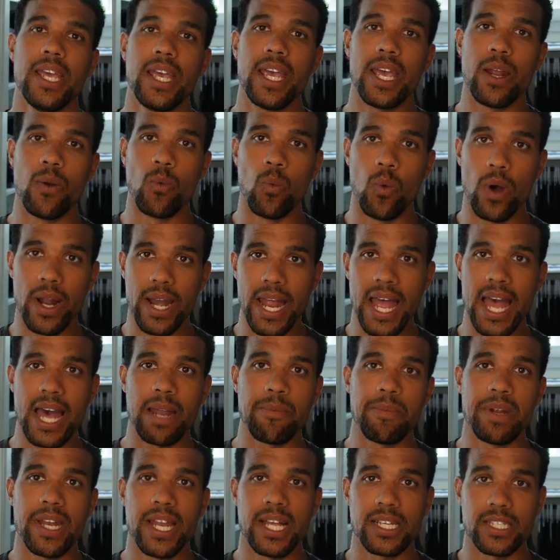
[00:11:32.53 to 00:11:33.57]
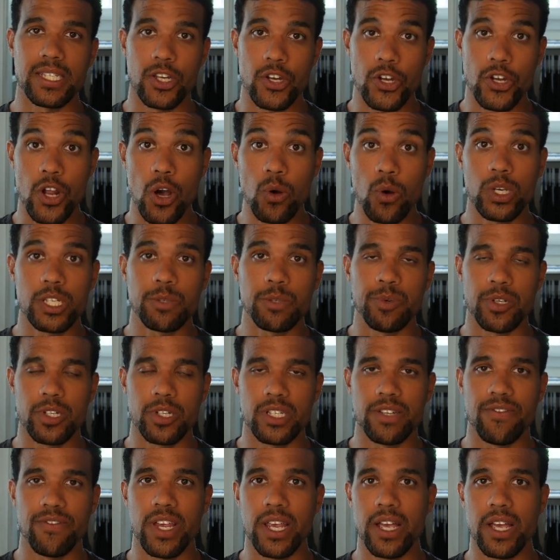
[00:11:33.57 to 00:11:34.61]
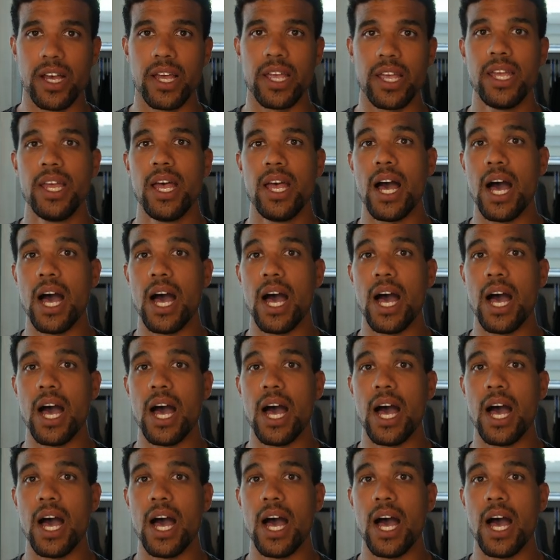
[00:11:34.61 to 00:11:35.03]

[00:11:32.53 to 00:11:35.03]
and one admin has no experience of AI,